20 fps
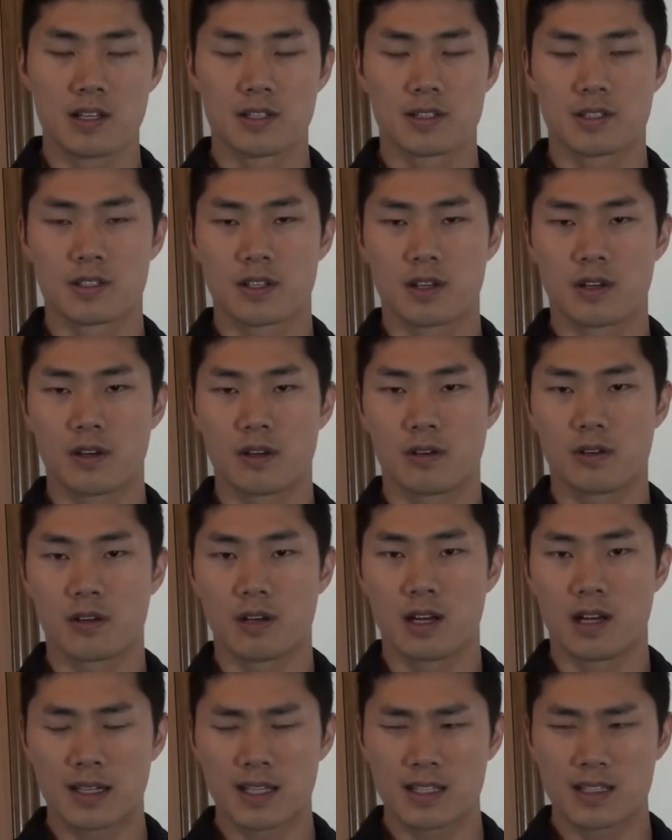So
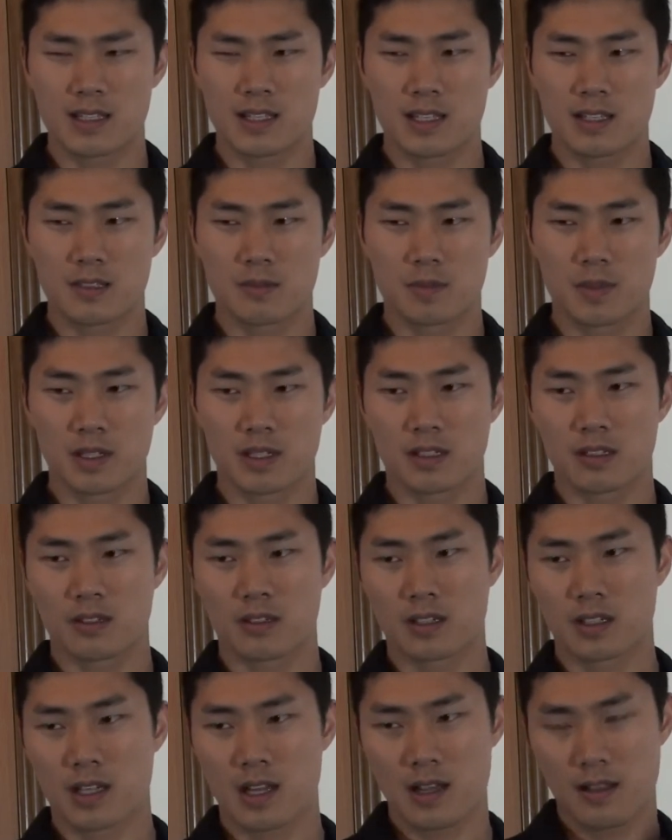this has been
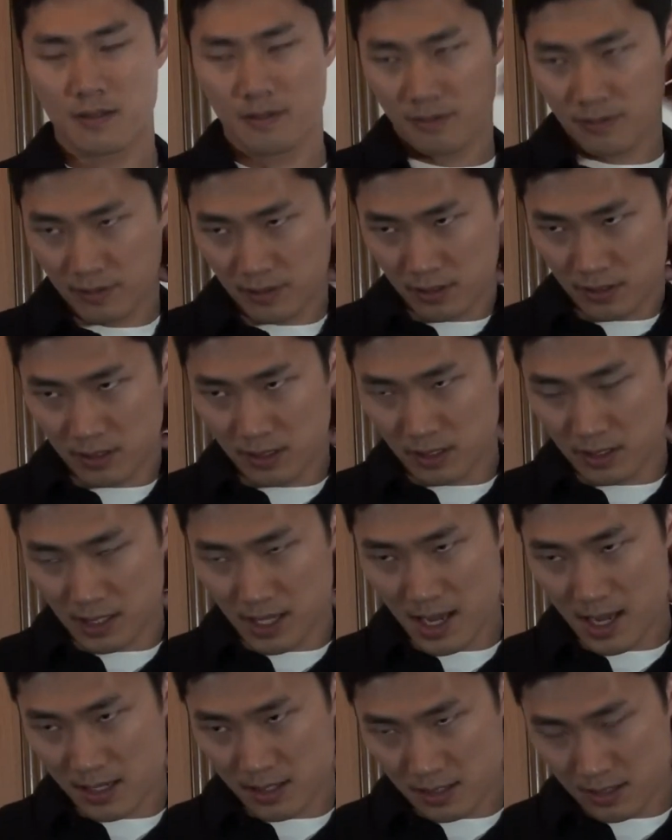going on for the
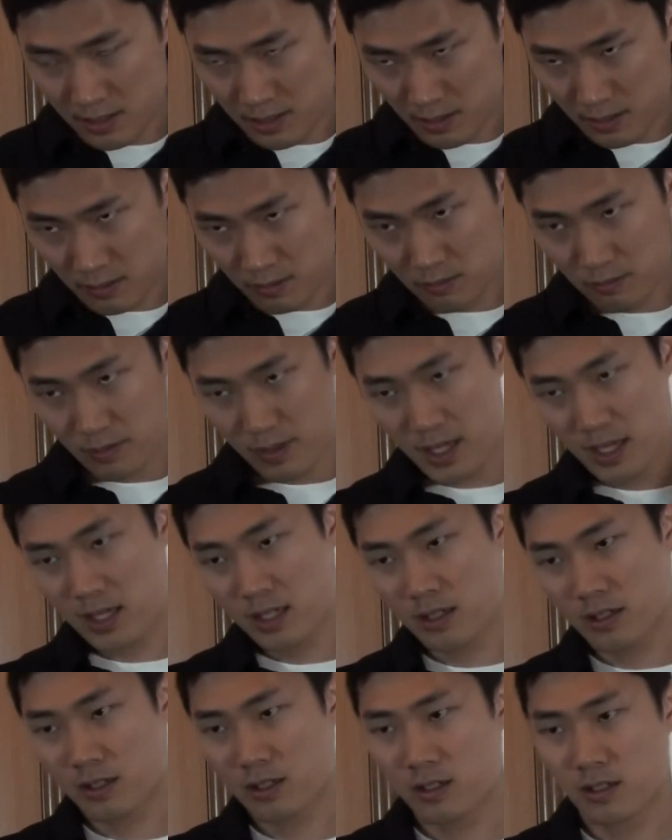last
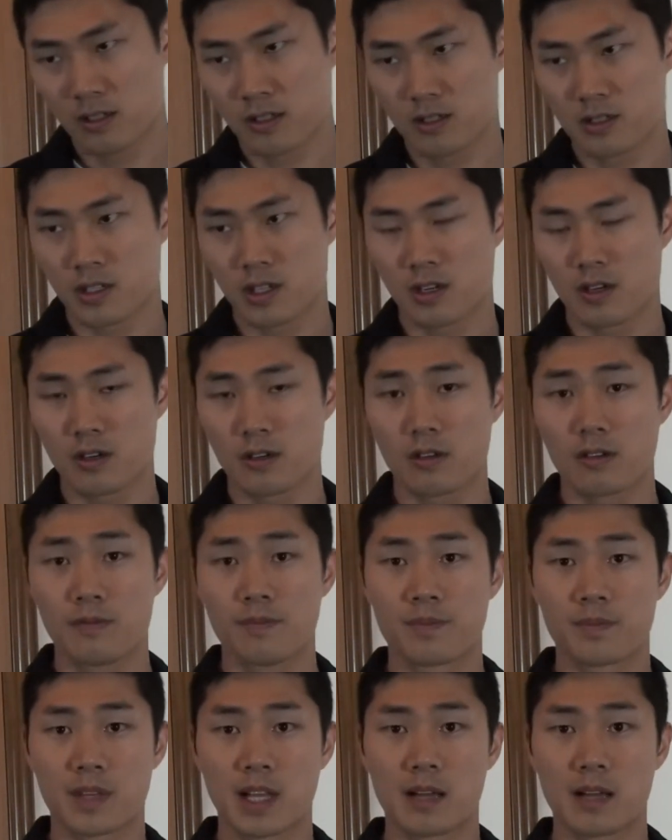week or so.